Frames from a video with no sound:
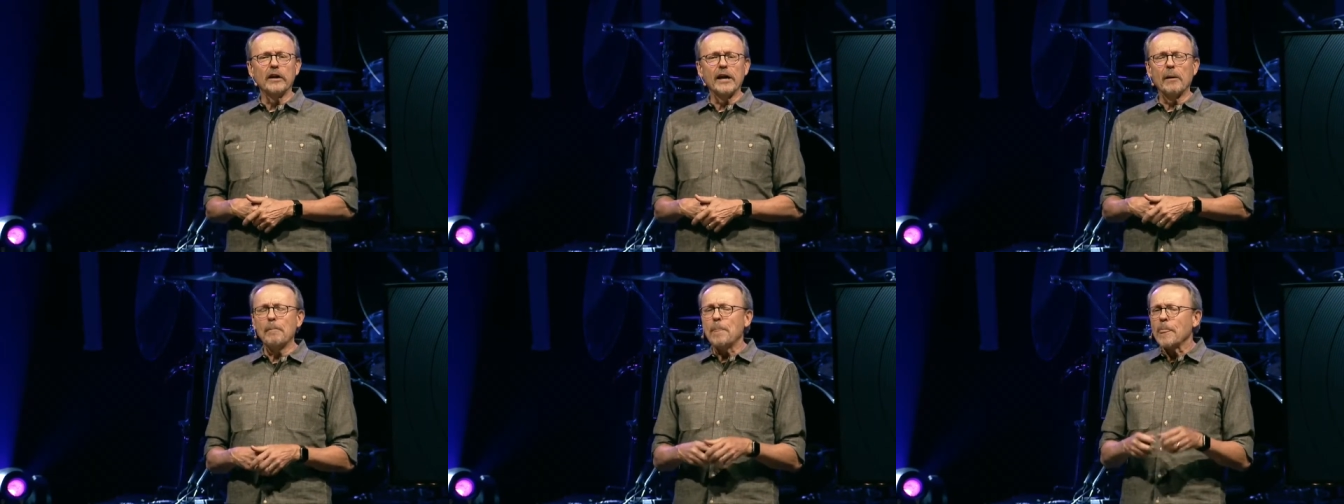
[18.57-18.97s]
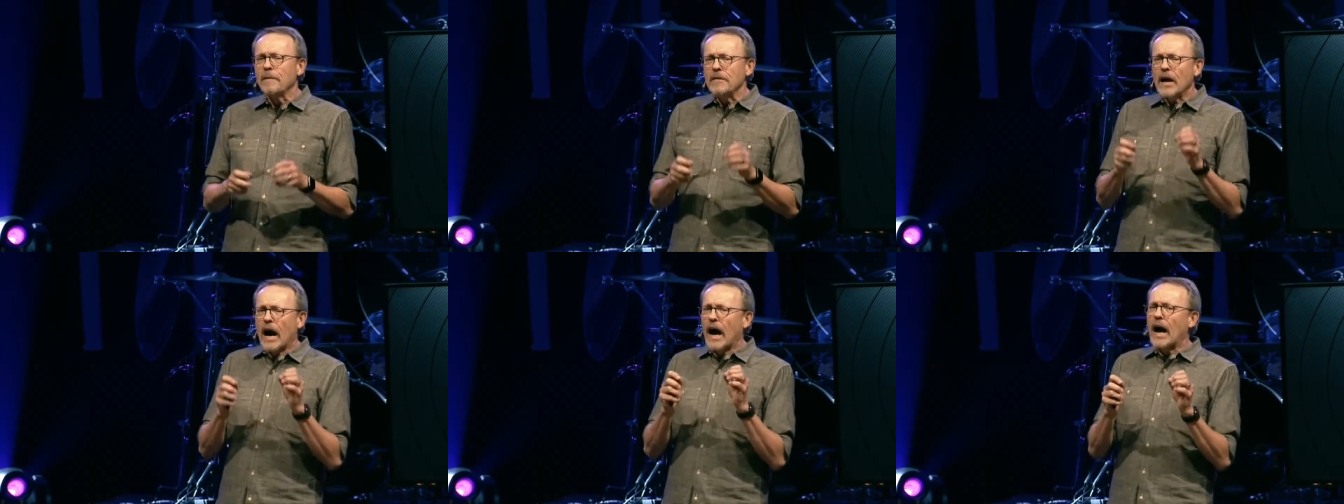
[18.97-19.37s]
Now,
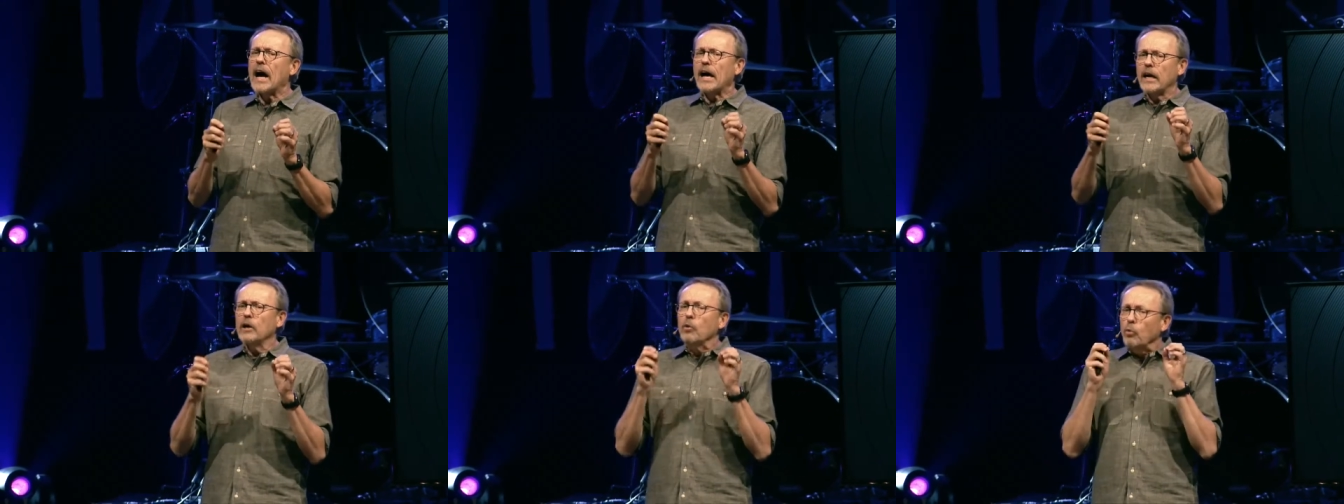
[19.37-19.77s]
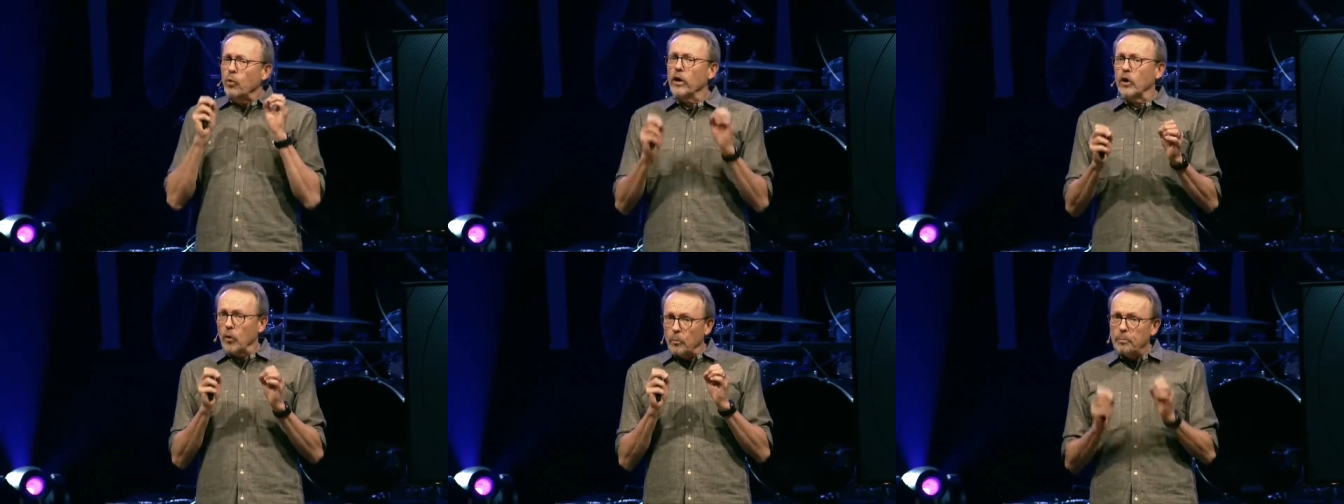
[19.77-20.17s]
I
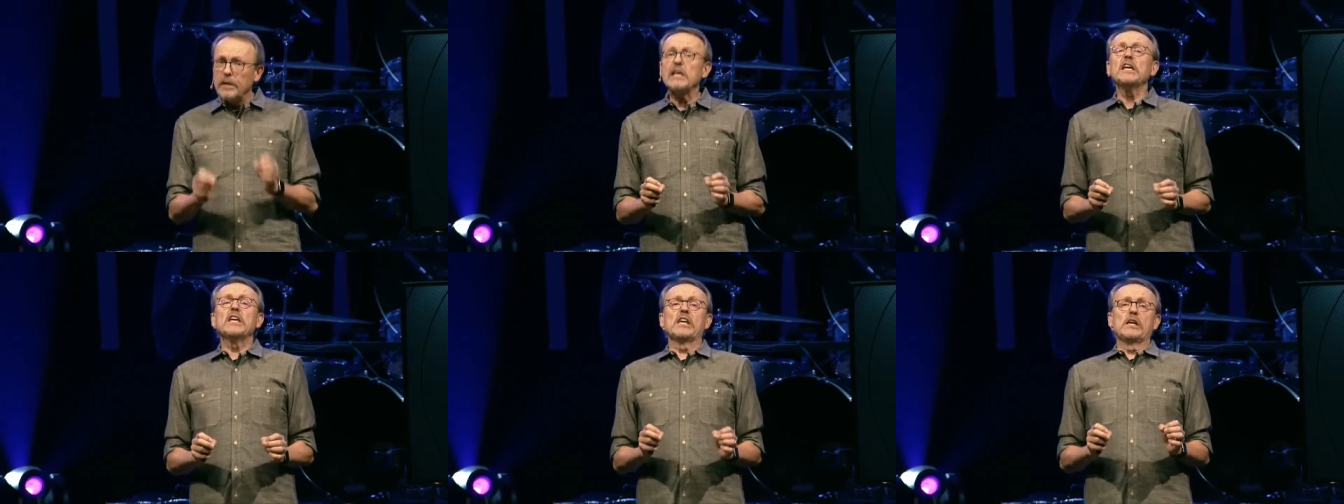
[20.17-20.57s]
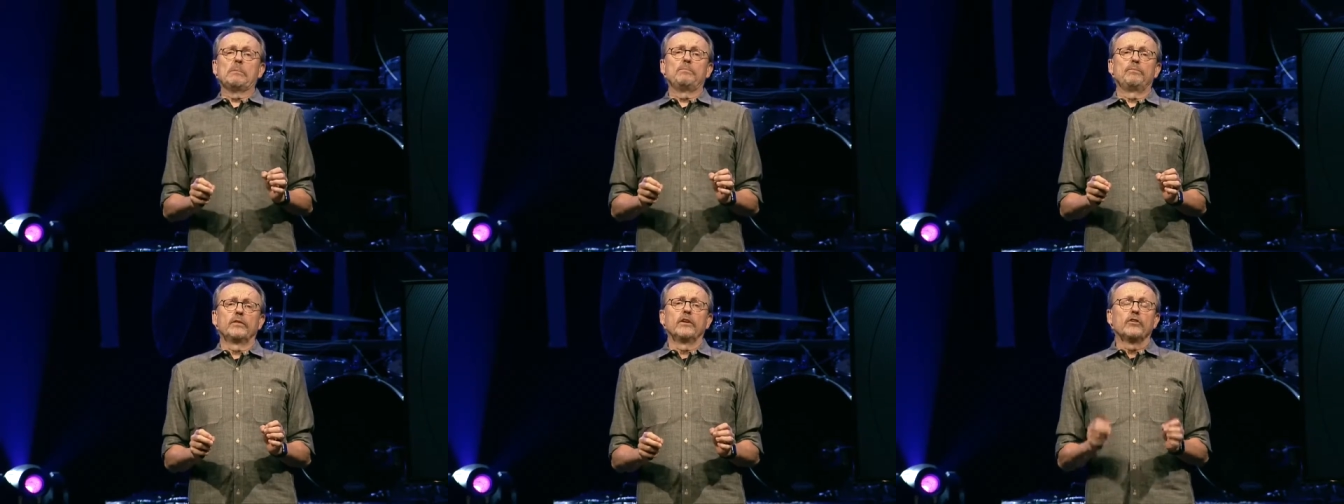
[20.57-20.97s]
will be
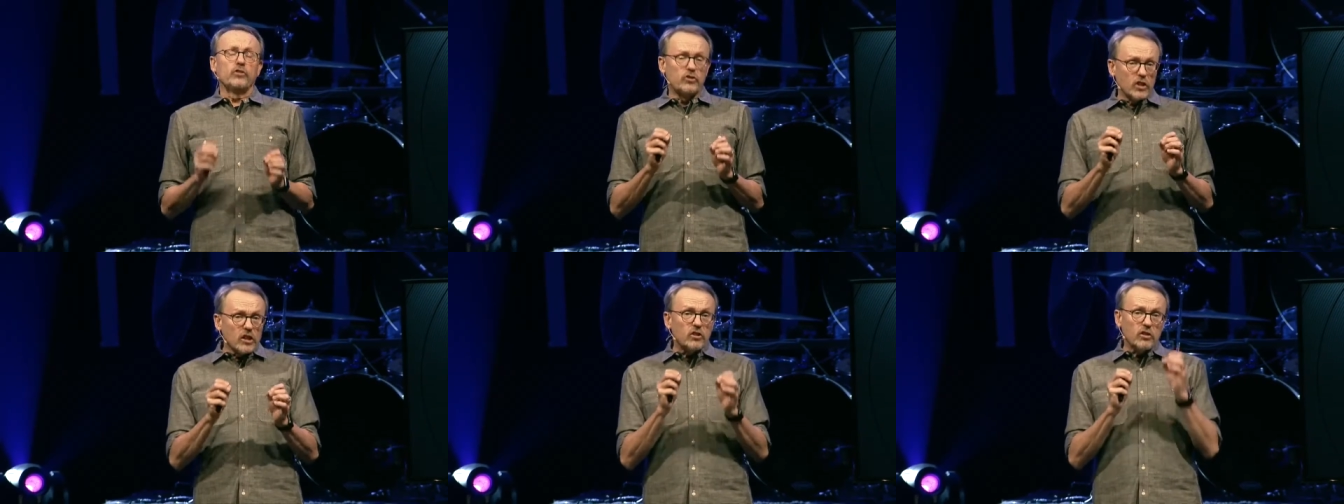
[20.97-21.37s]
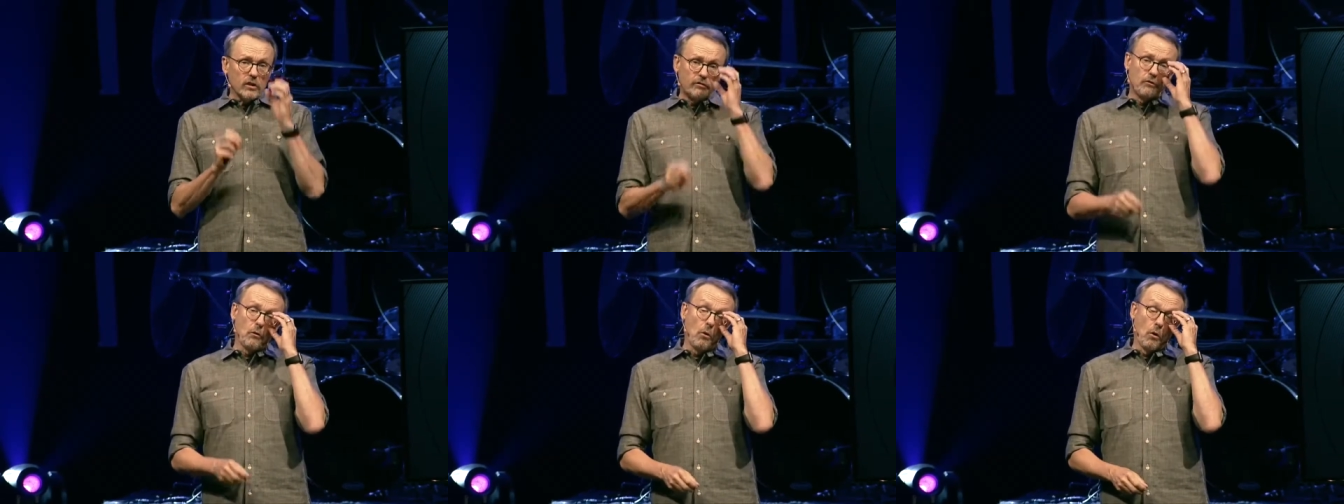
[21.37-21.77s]

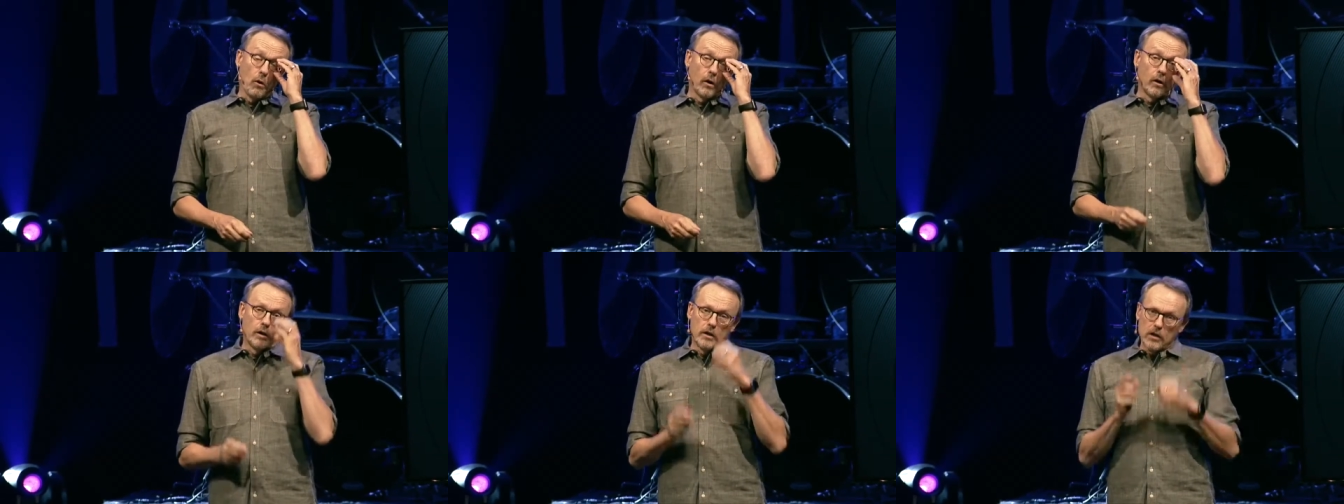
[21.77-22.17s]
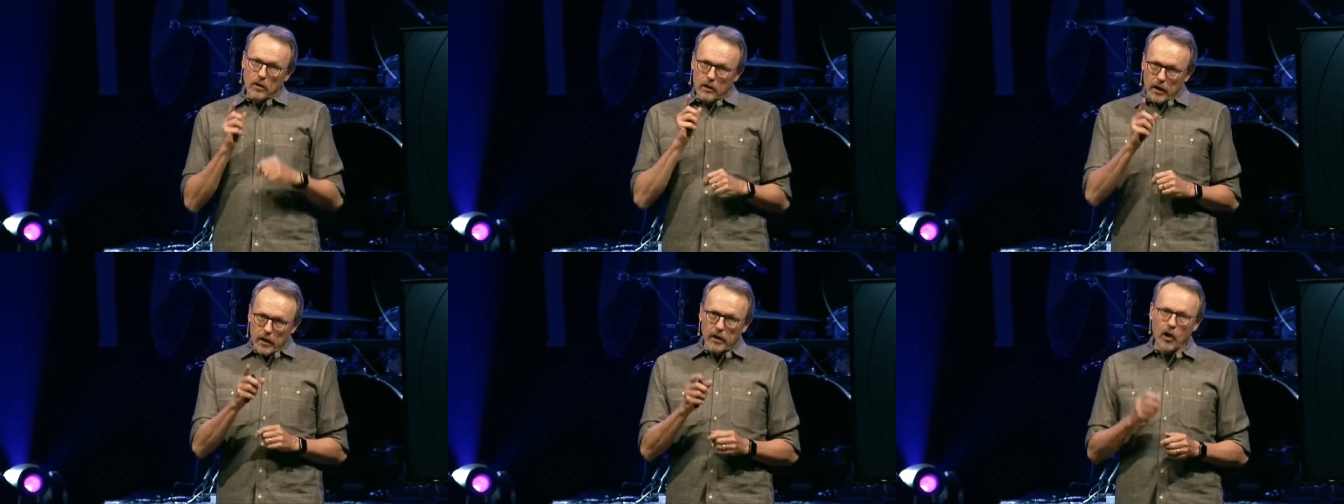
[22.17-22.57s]
64
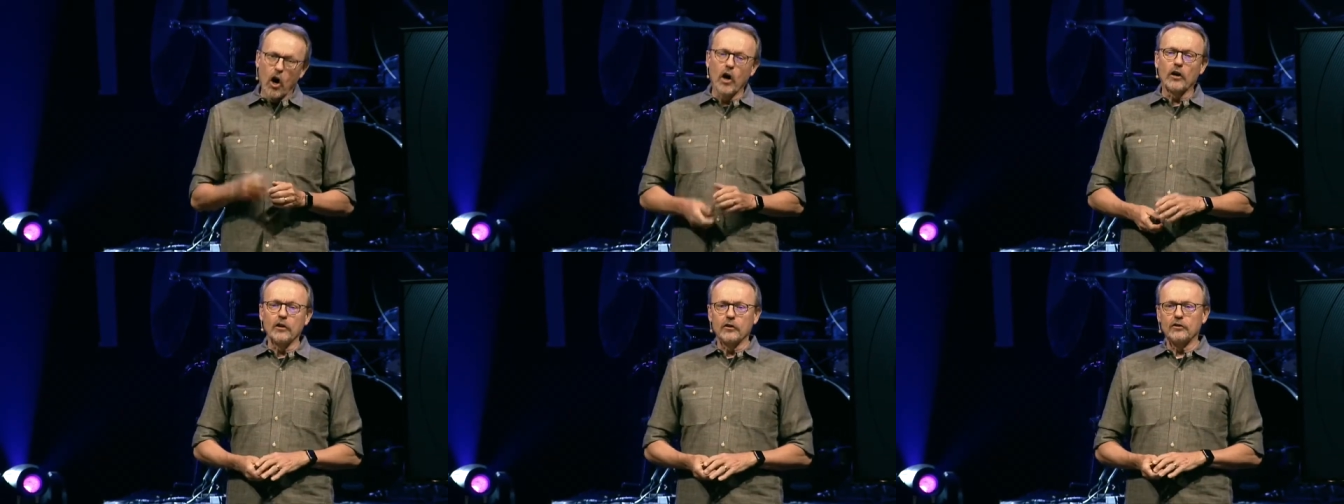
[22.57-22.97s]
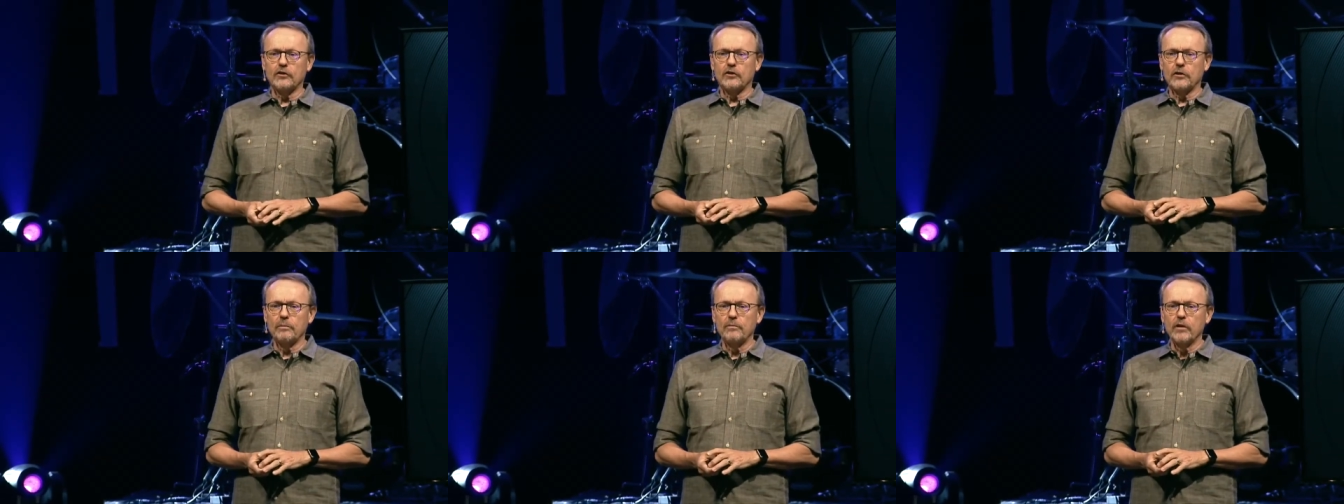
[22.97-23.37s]
in
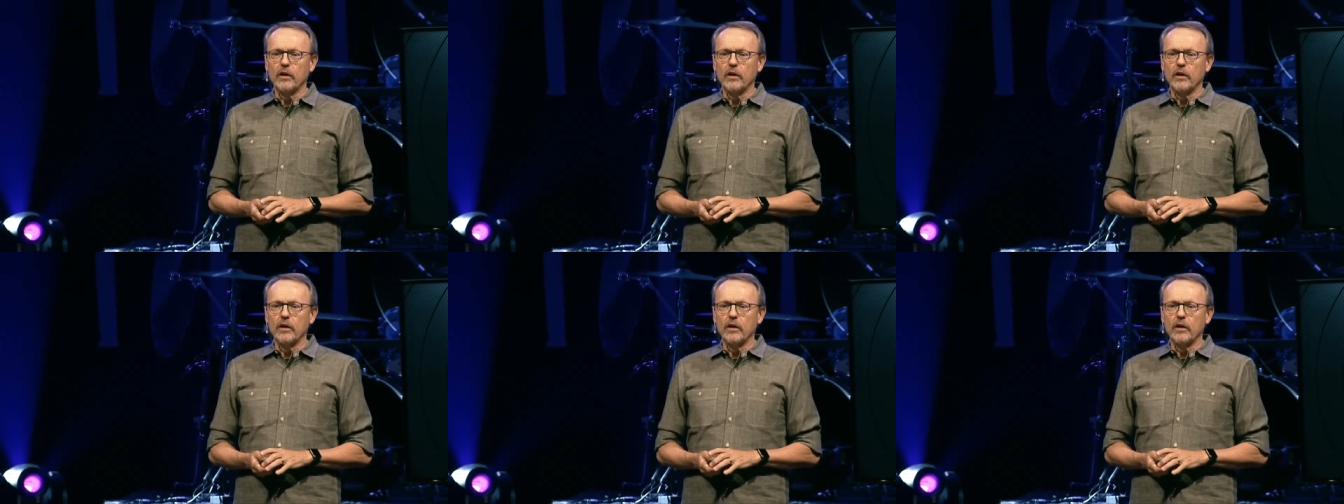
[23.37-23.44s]
August.